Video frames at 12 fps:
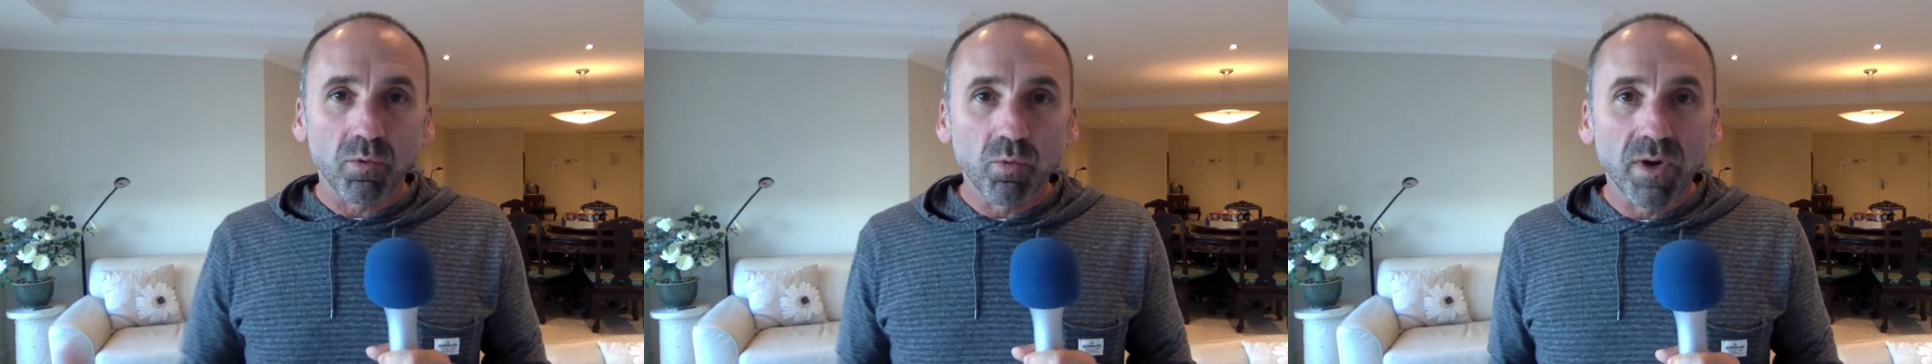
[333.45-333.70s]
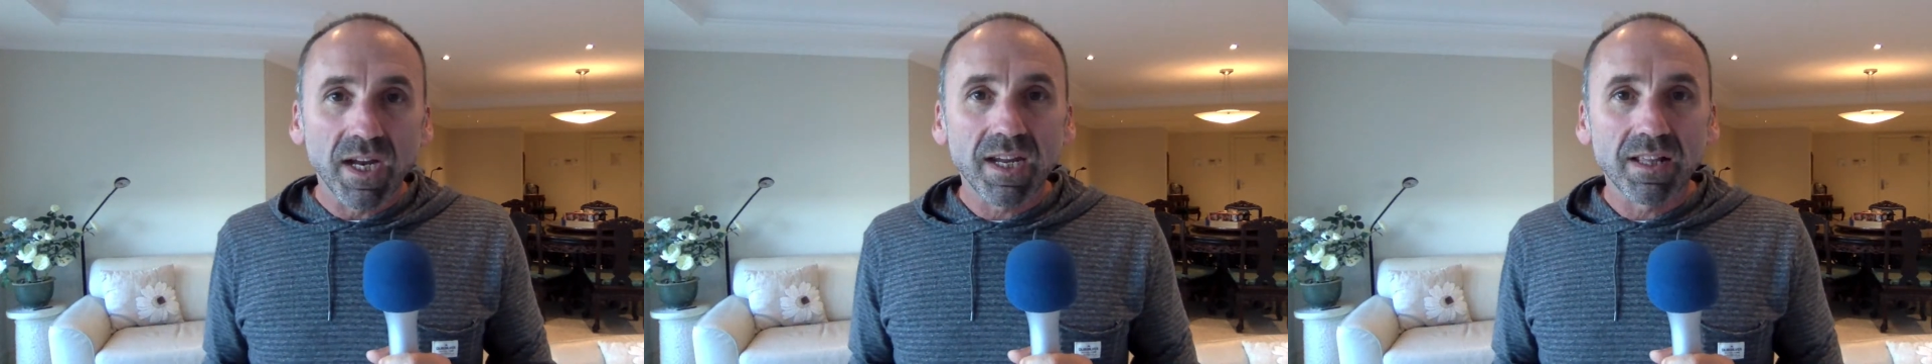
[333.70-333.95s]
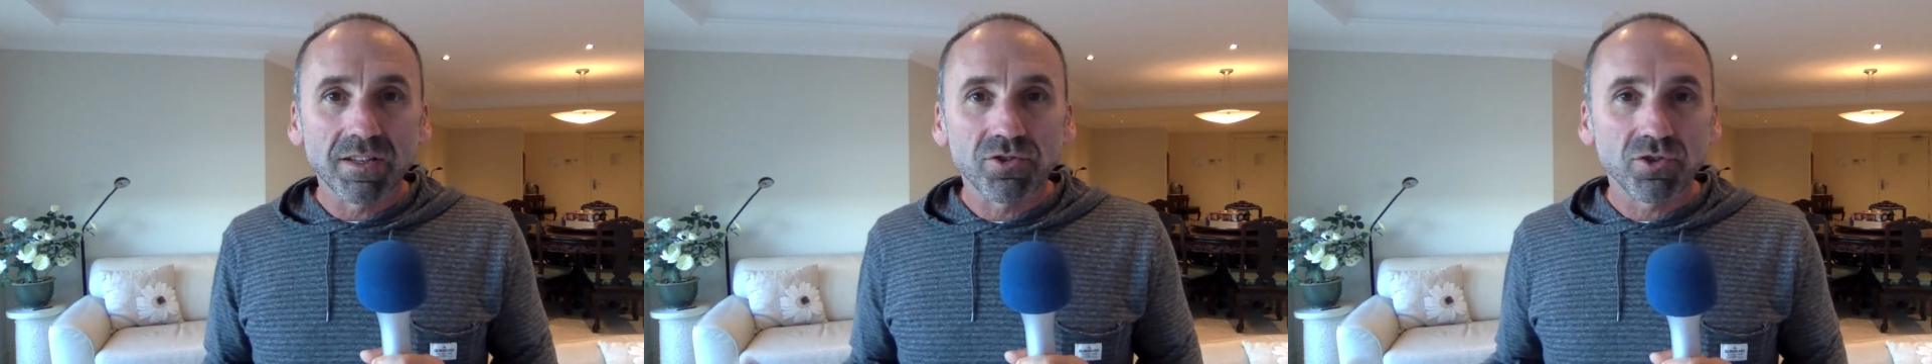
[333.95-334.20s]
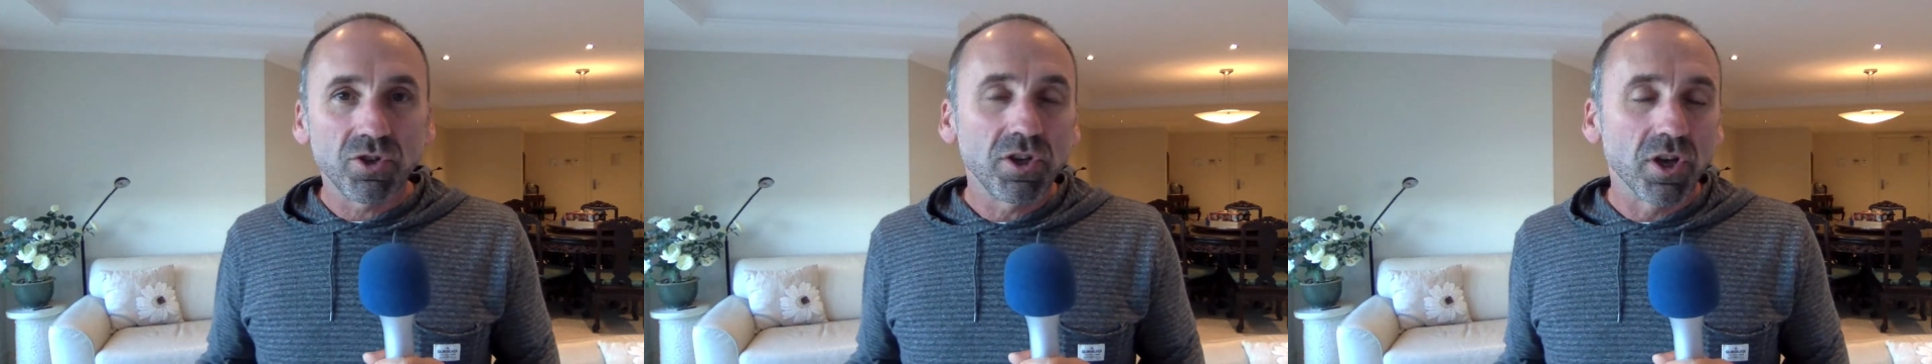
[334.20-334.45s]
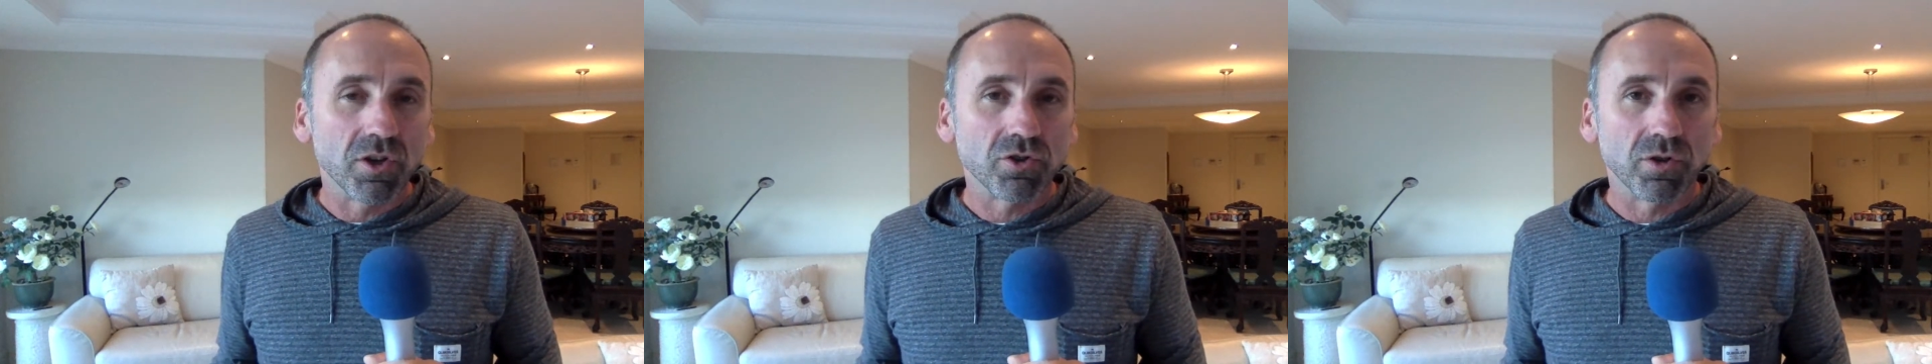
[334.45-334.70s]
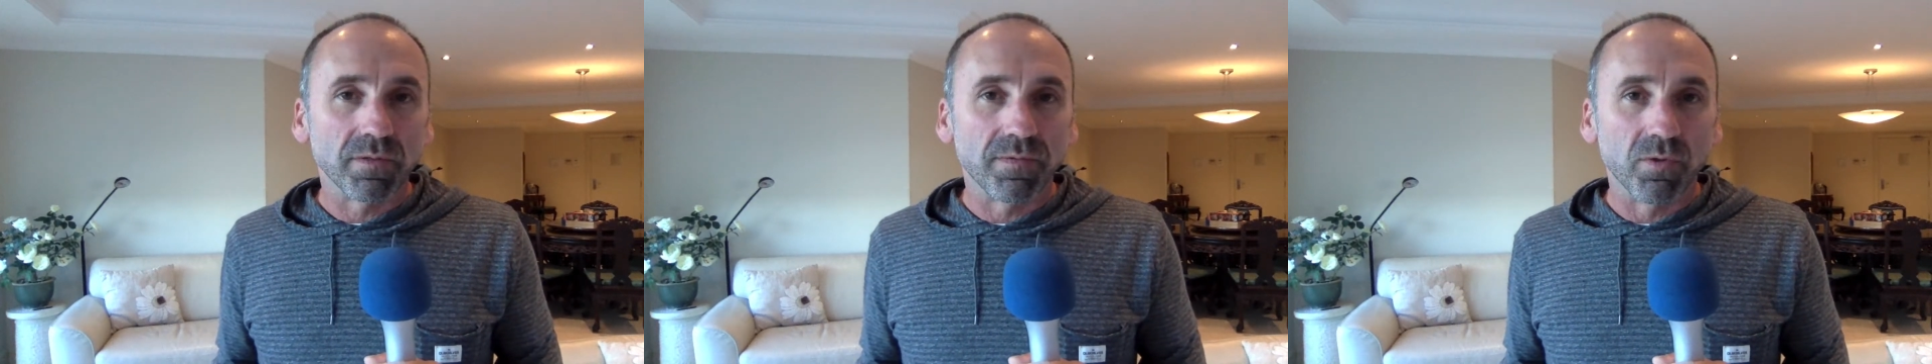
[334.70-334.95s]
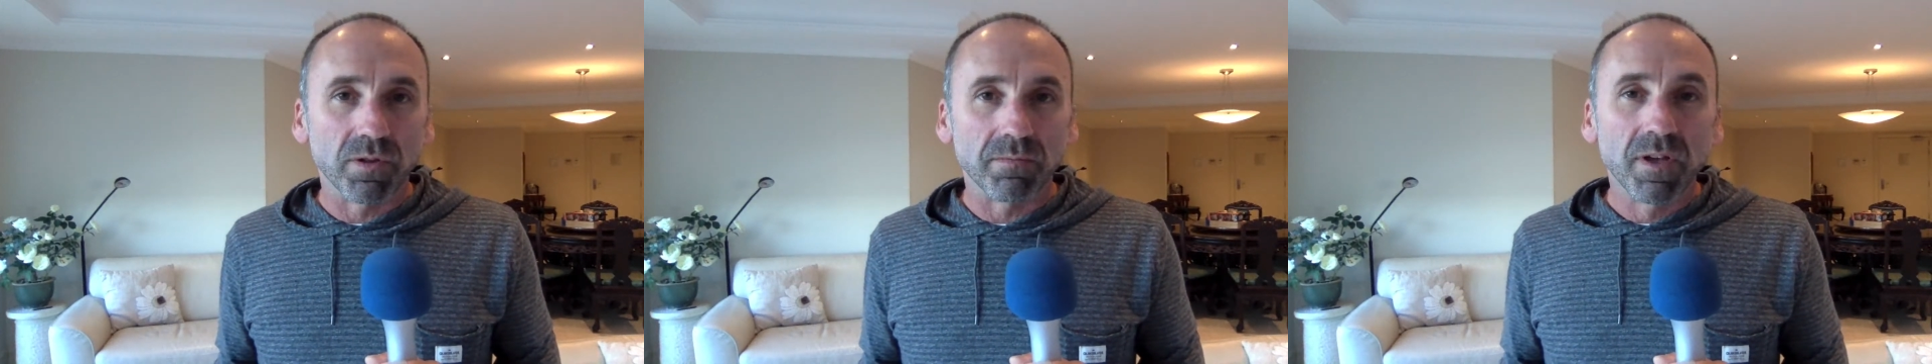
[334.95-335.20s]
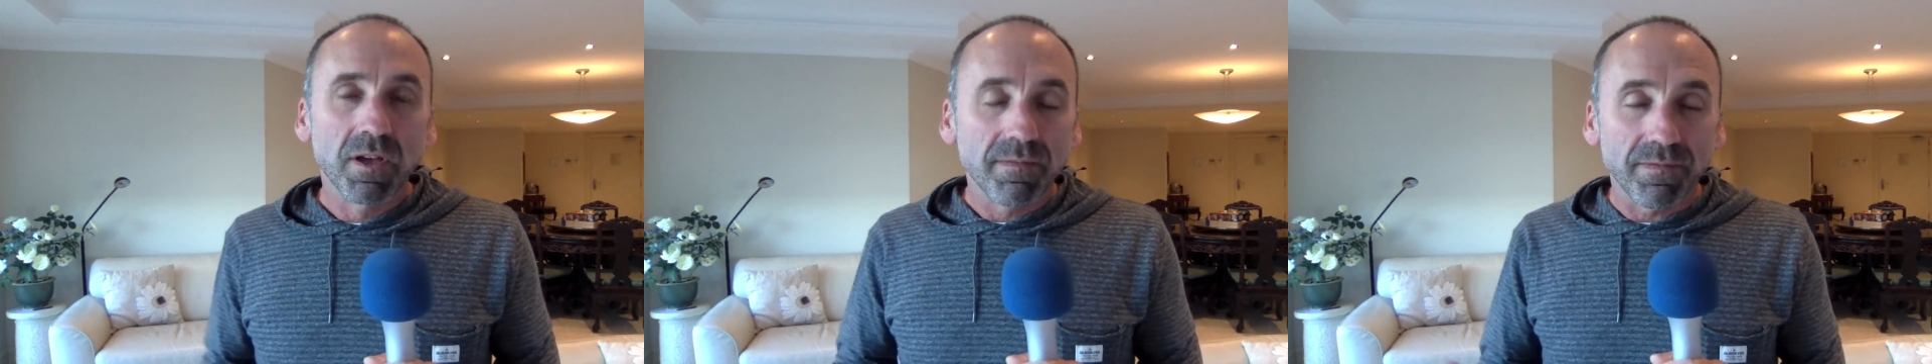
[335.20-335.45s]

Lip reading: a regular studio shoot for them,